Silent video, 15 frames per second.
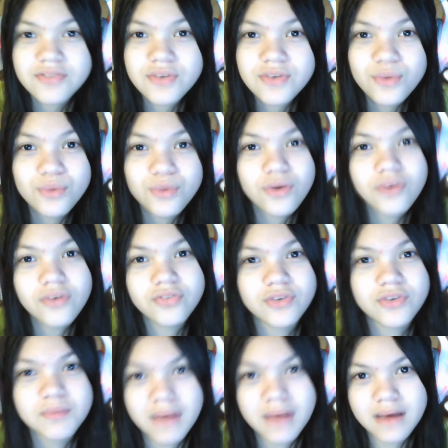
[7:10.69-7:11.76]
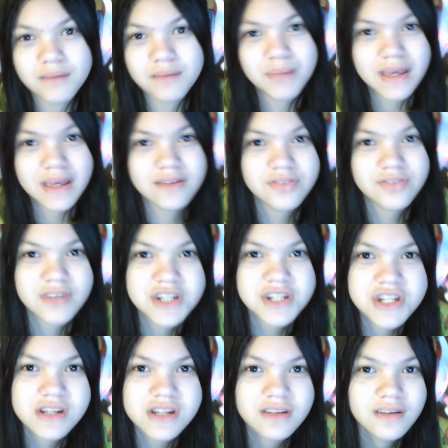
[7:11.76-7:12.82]
funeral for my betta
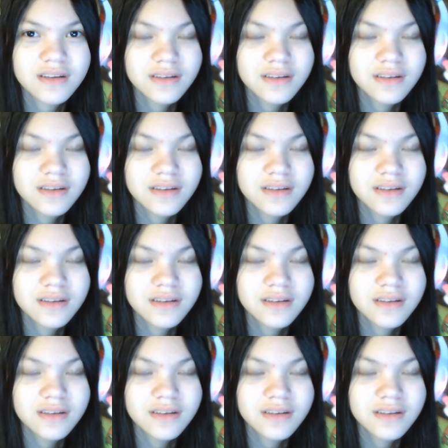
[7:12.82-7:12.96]
fish.